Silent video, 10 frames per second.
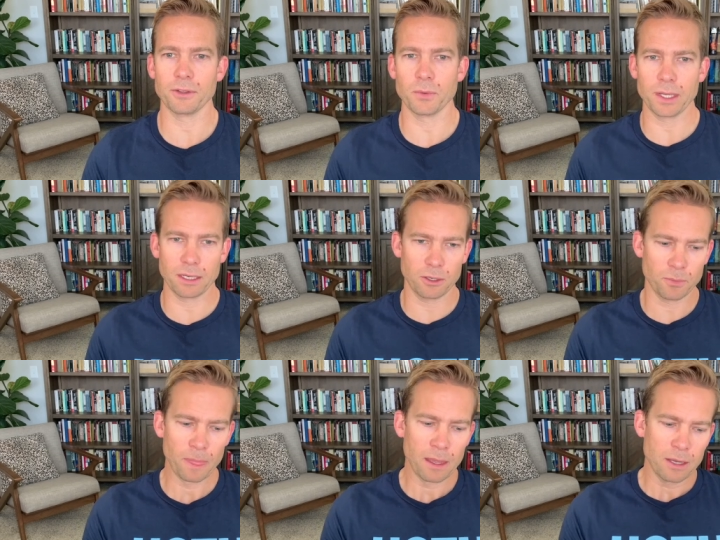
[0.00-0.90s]
that we can do.
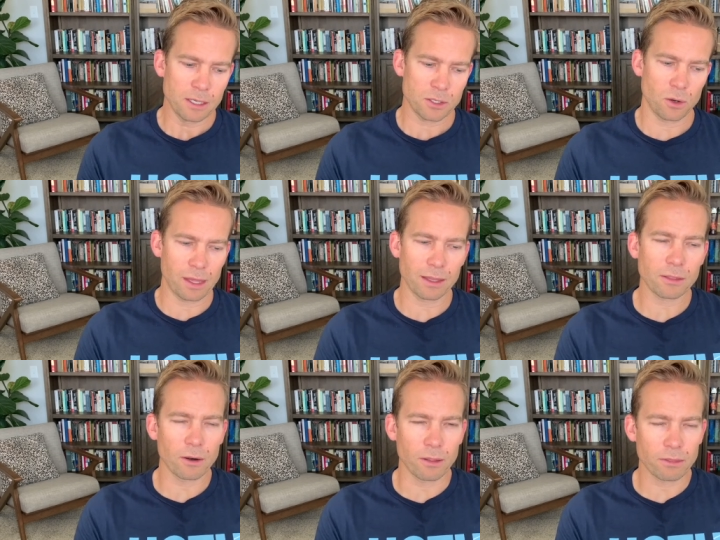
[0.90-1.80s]
So I think
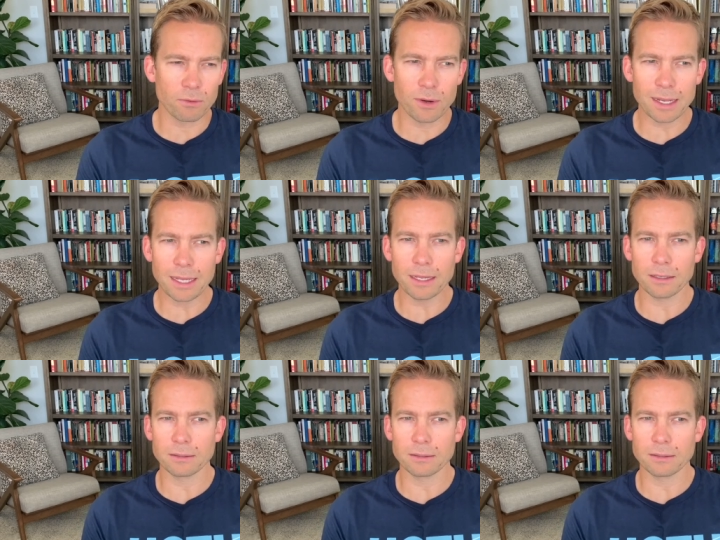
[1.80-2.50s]
there are 3